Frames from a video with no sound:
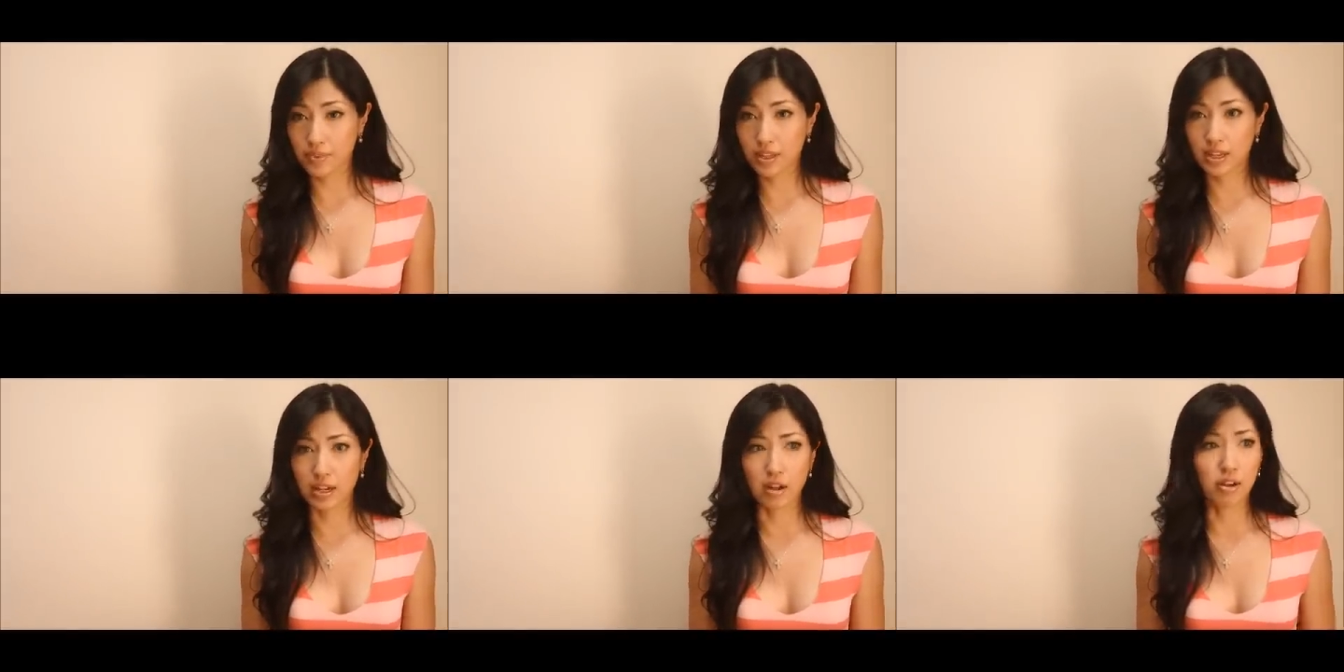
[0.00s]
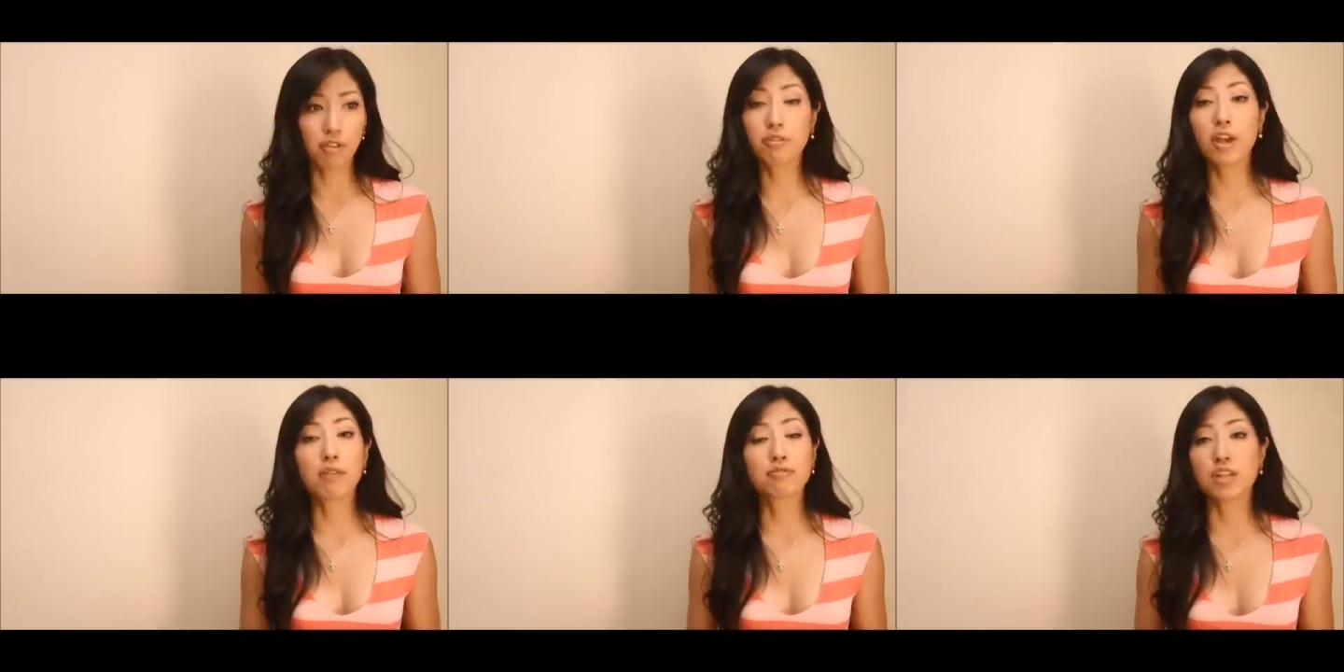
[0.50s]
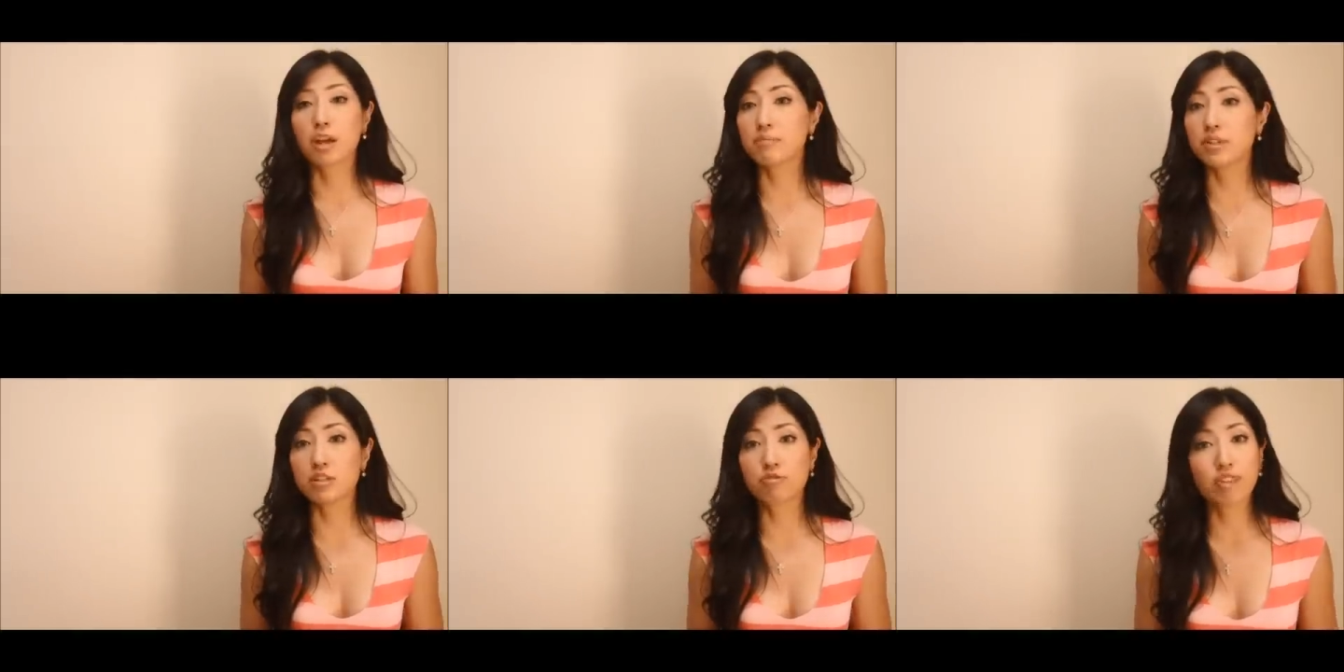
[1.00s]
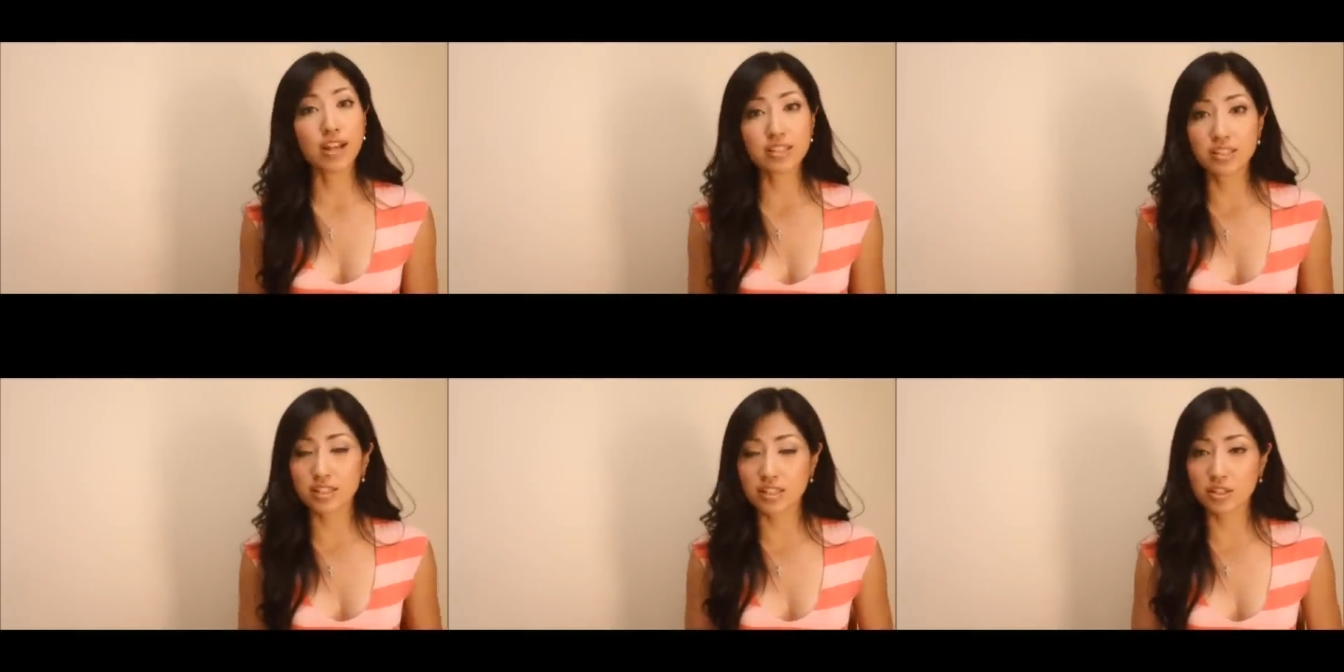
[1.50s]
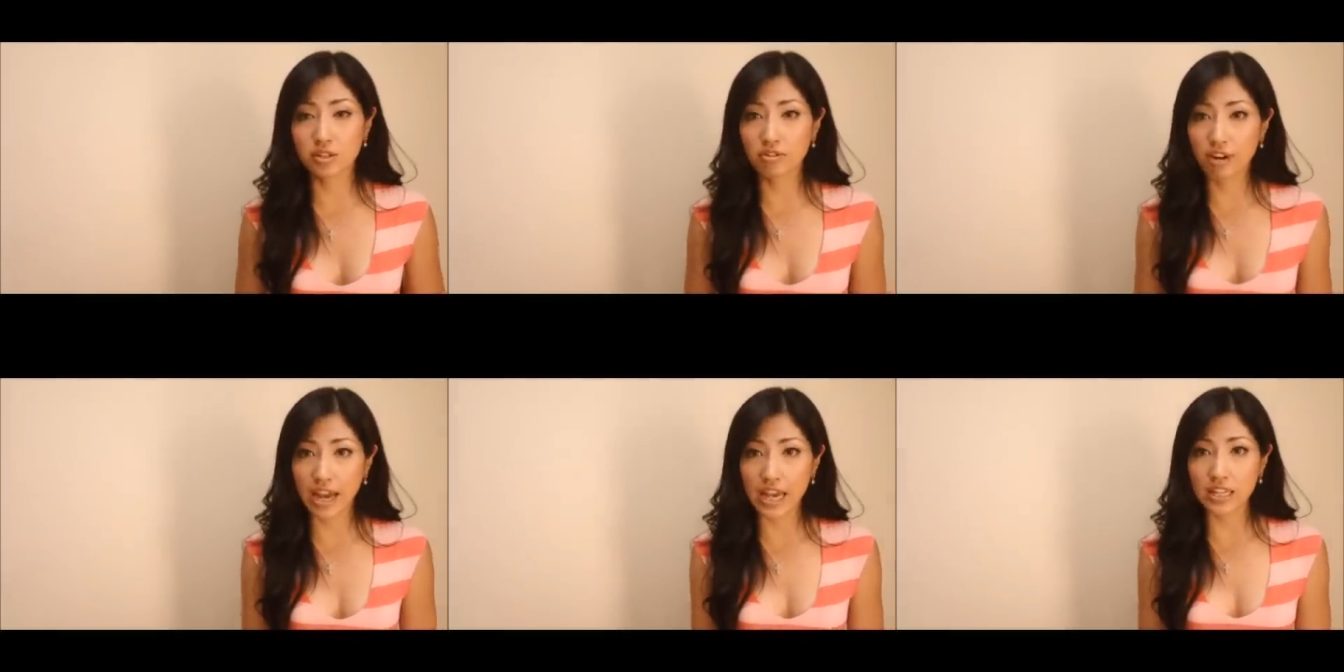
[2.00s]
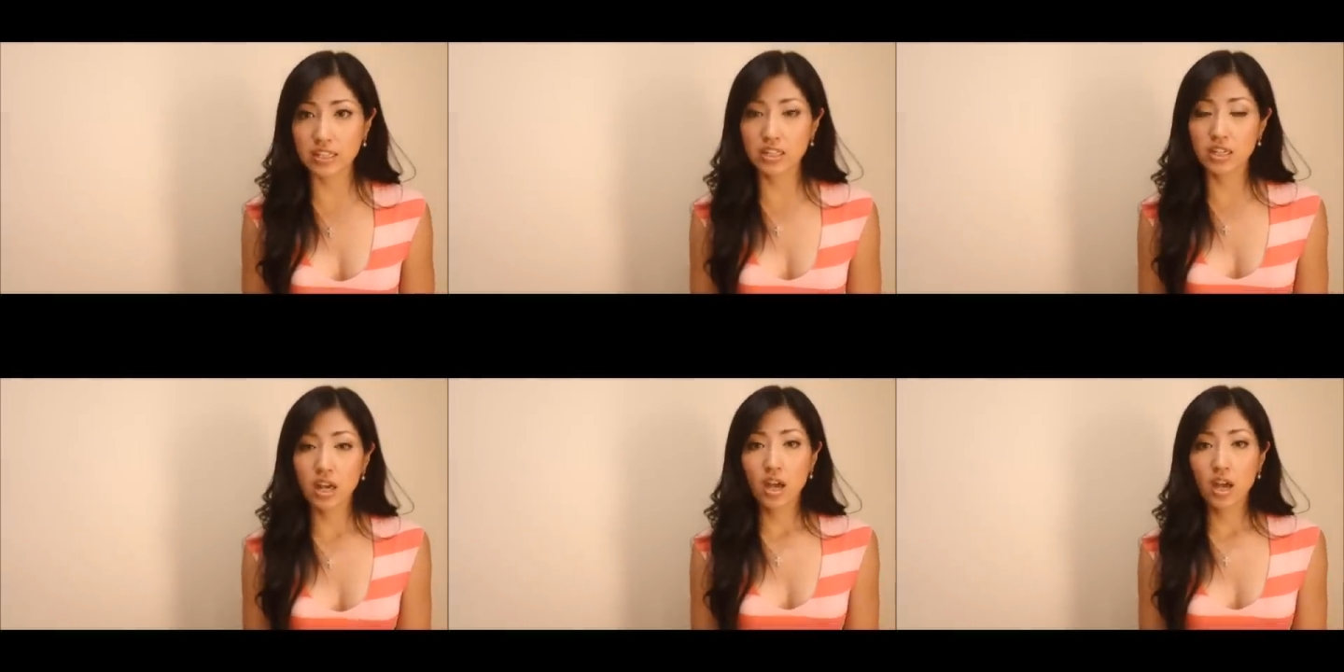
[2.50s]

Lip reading: You know, if you have Japanese friends, that's great.